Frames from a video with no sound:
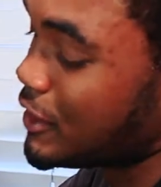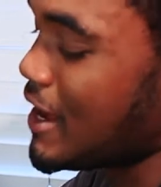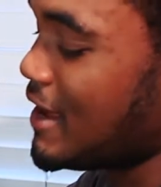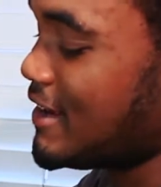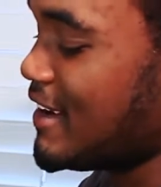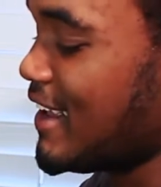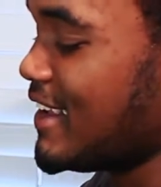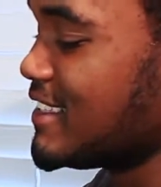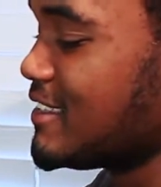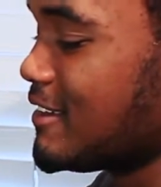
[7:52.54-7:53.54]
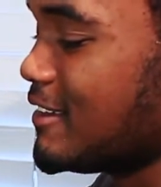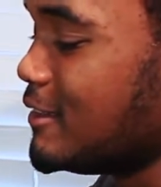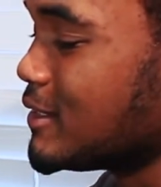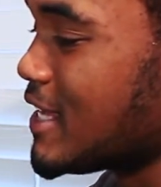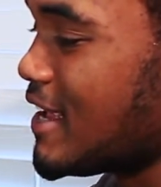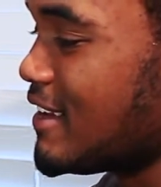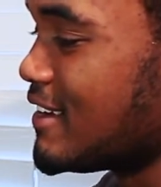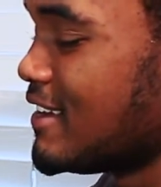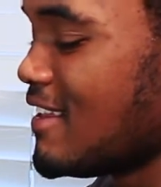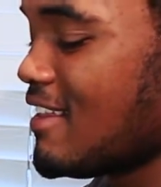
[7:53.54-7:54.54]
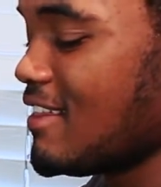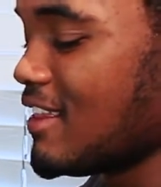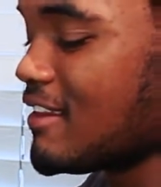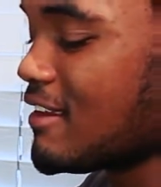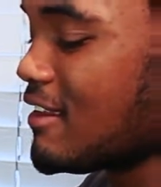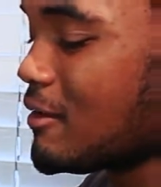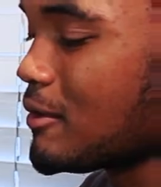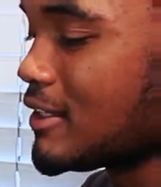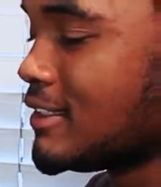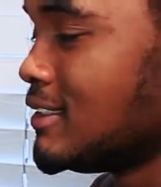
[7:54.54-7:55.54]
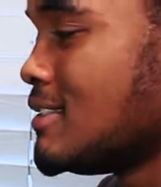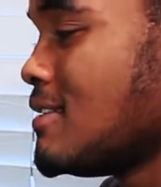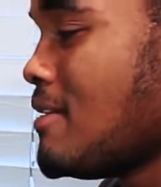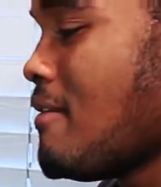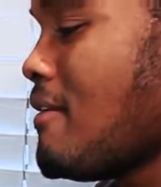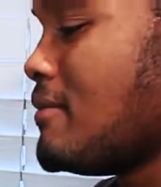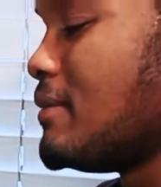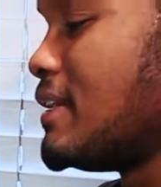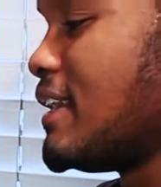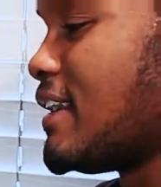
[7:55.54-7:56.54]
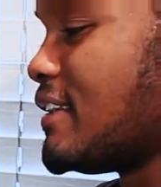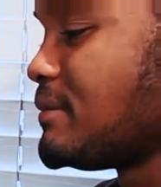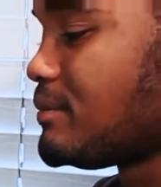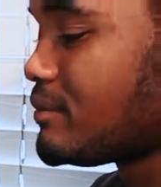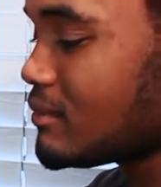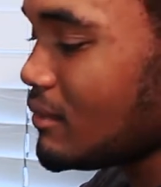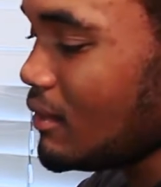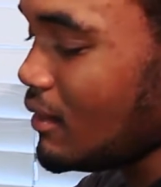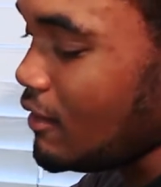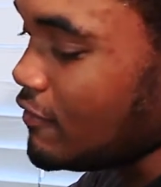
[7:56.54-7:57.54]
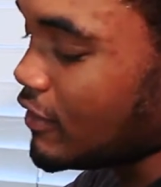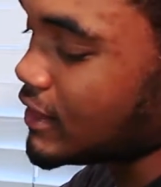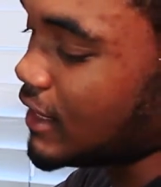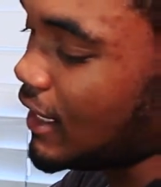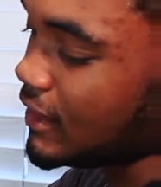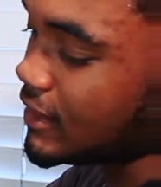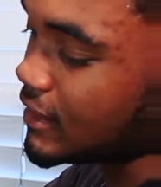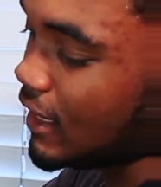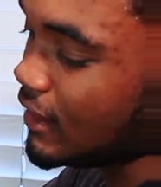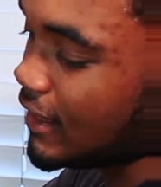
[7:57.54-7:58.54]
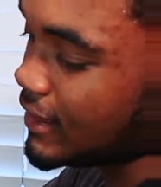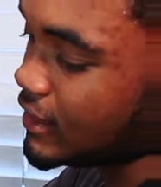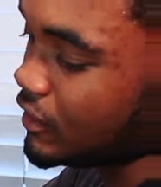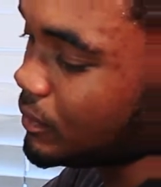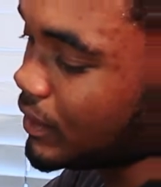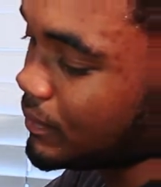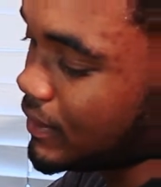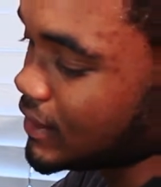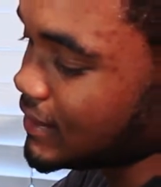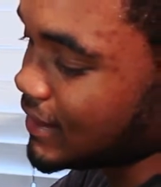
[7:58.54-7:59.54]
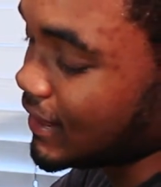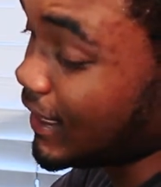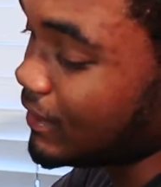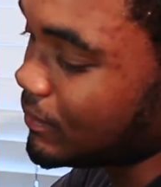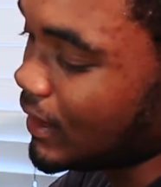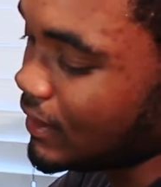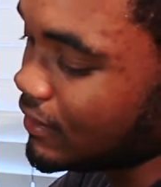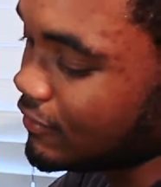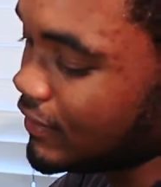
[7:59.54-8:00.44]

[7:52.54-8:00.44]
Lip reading: hand, I guess, or closed hand than the other one. But yeah, for his gauntlet actually opened up, and this is the light up gauntlet